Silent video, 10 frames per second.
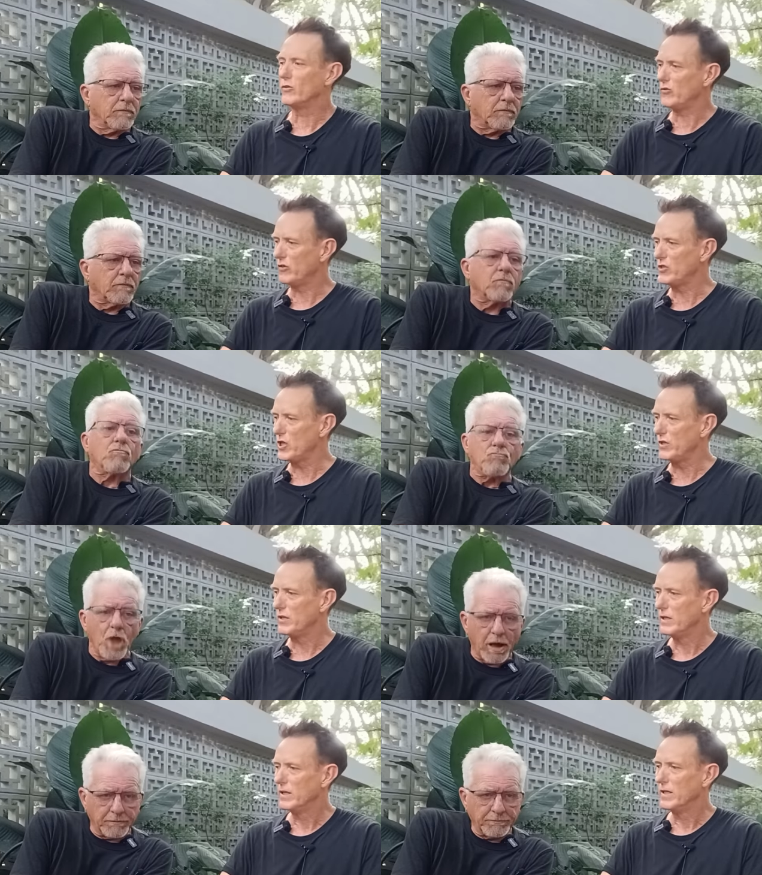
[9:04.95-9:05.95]
Speaker 1: decision.
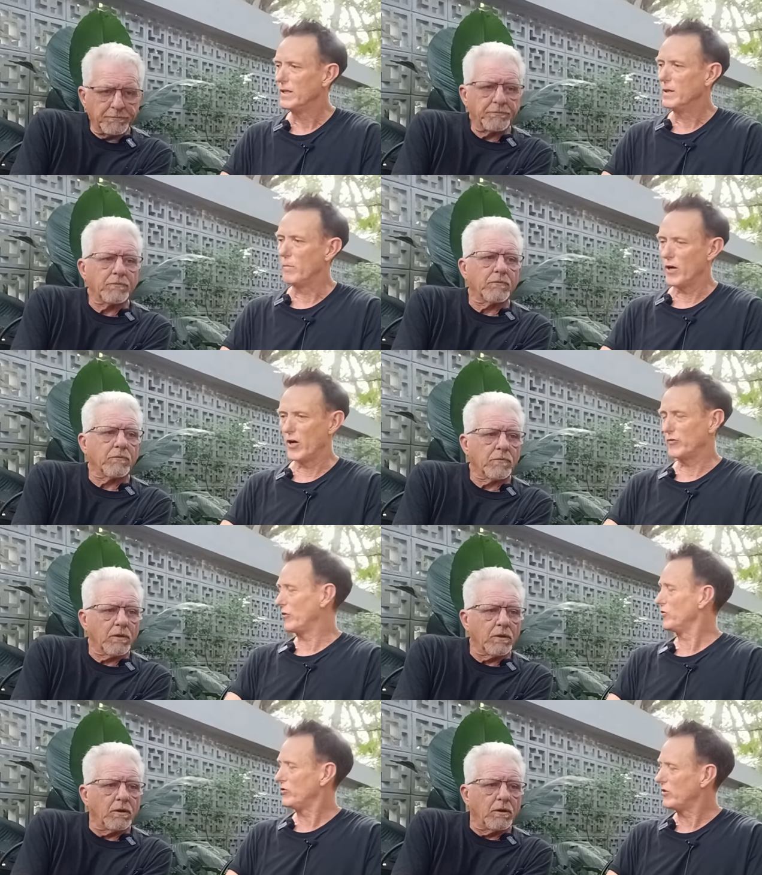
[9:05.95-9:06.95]
Yeah. But
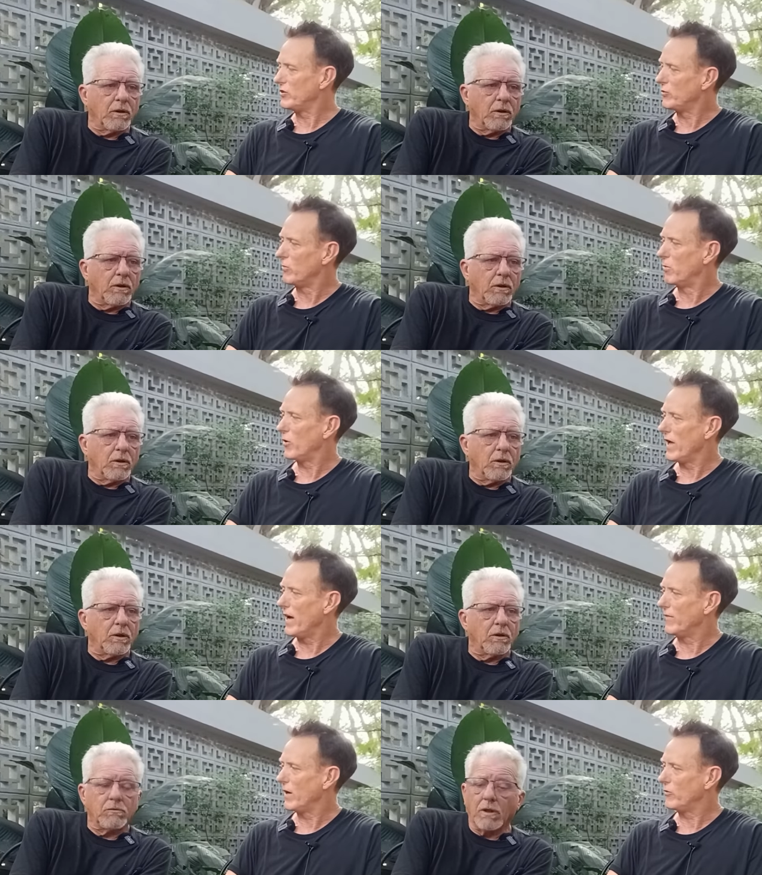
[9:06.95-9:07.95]
also, as you said, you were burnt
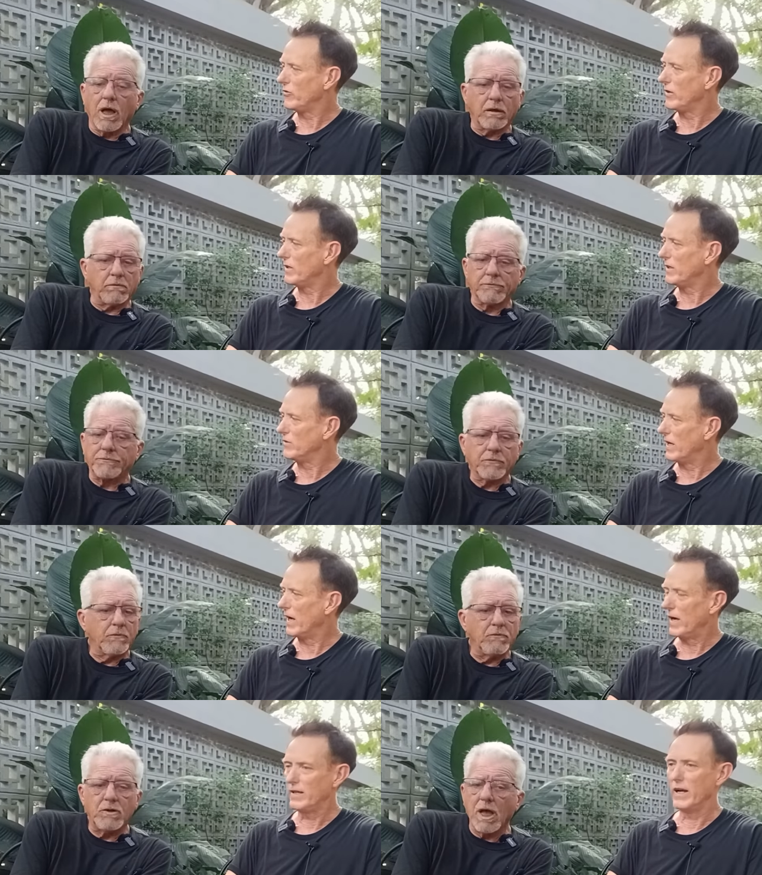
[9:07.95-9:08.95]
out. That was done.
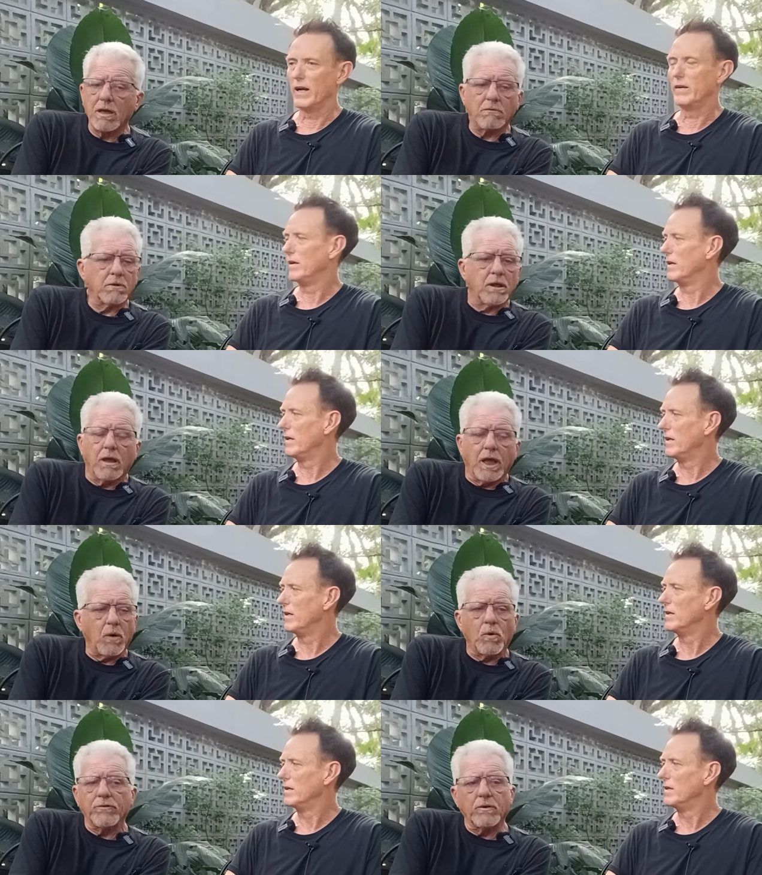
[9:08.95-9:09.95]
A, done. Yeah. It
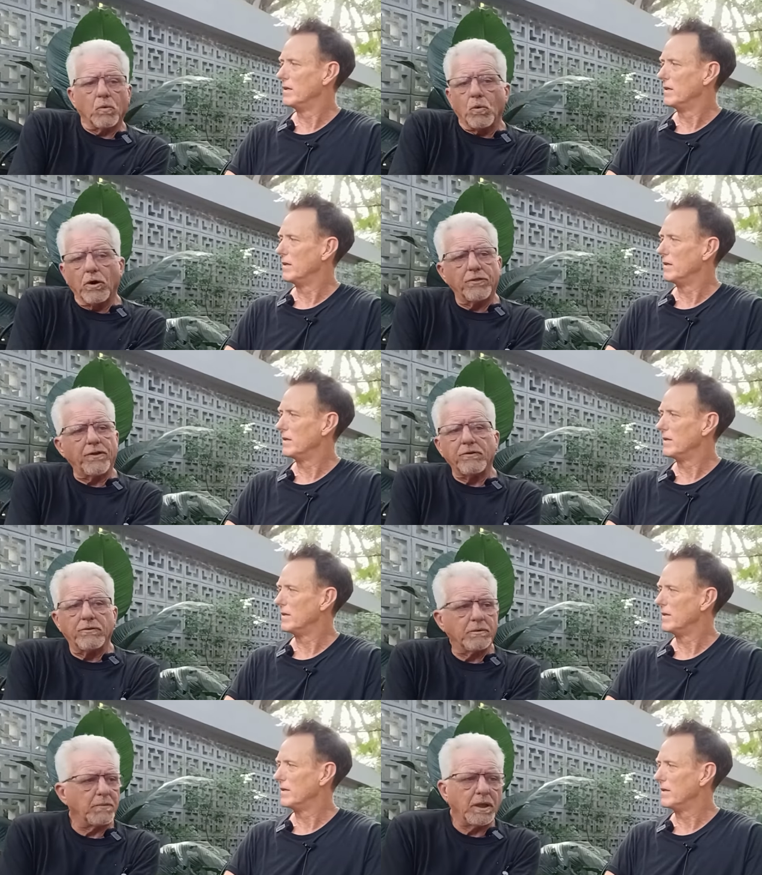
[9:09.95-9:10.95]
wasn't
Speaker 2: worth it
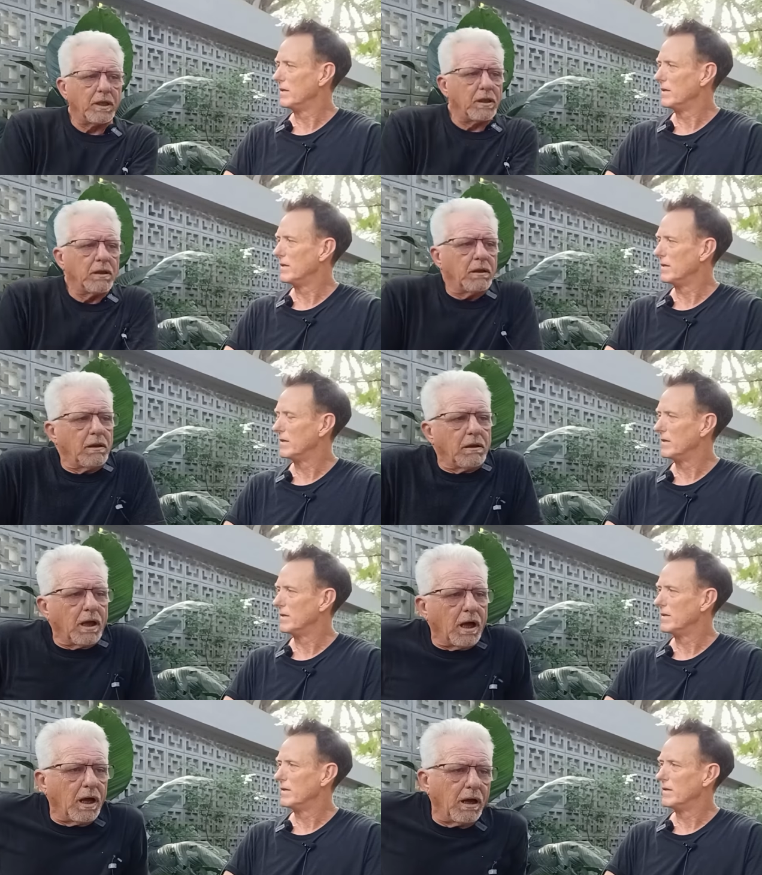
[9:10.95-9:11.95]
to me.
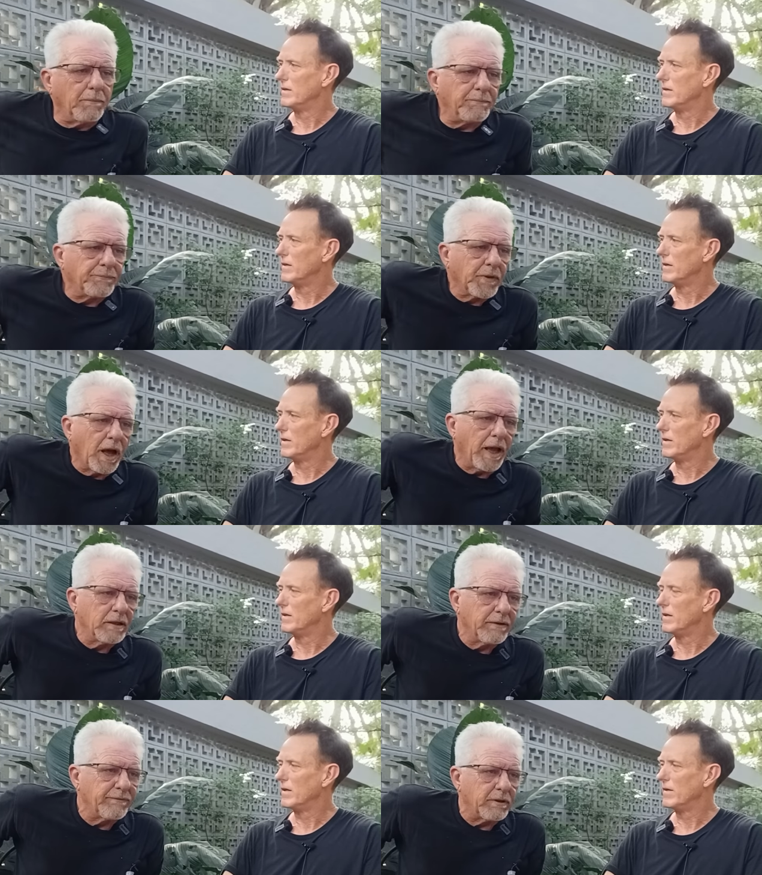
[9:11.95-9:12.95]
Um, I
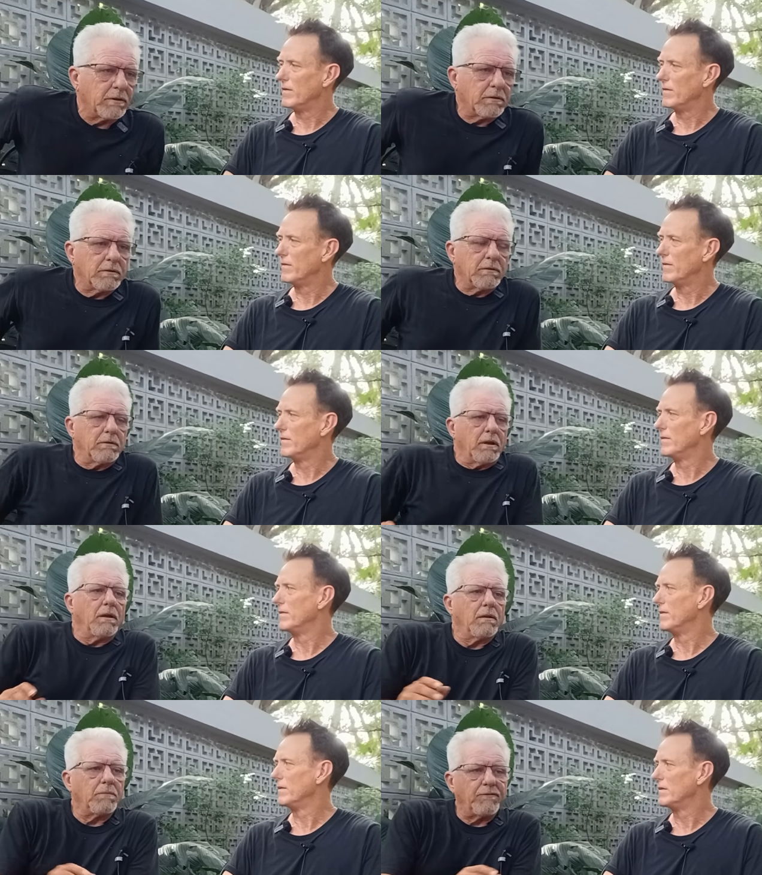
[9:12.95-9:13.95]
lived
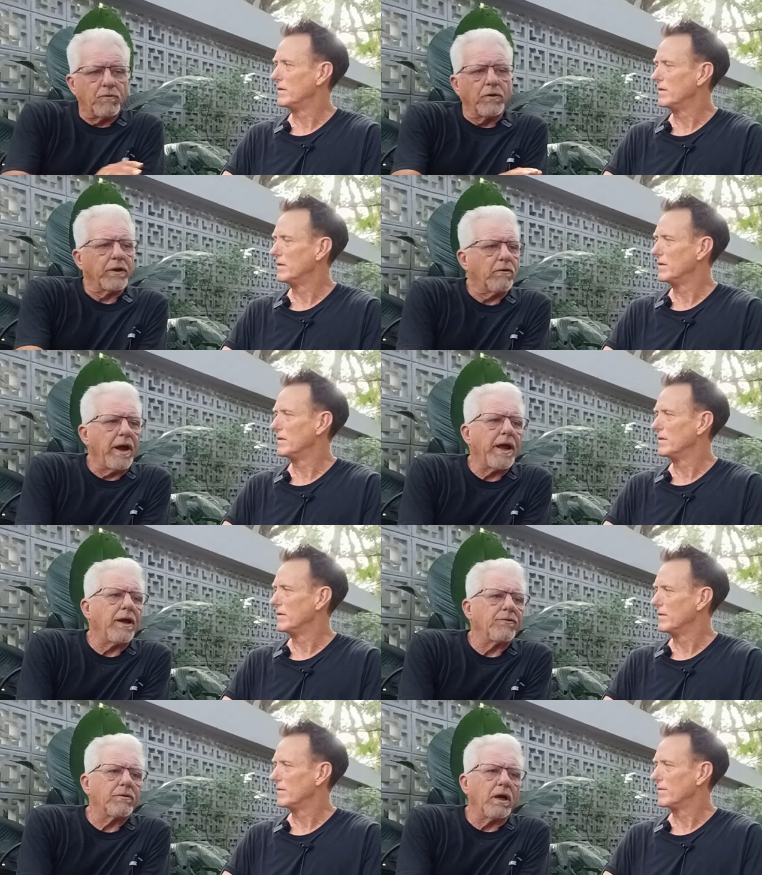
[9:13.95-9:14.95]
before the
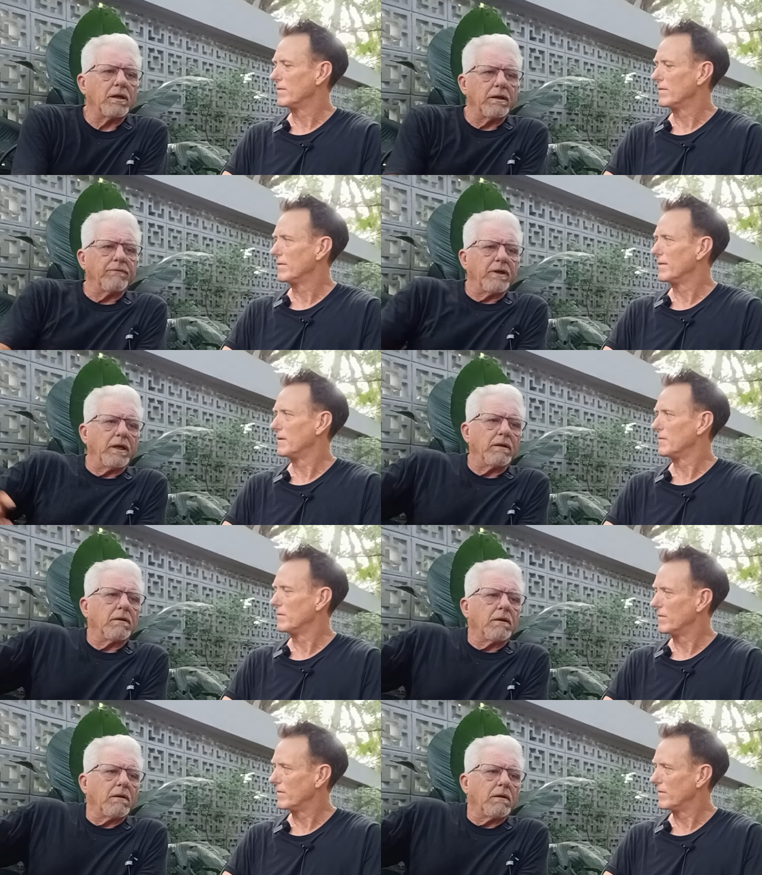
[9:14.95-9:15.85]
crash. I lived in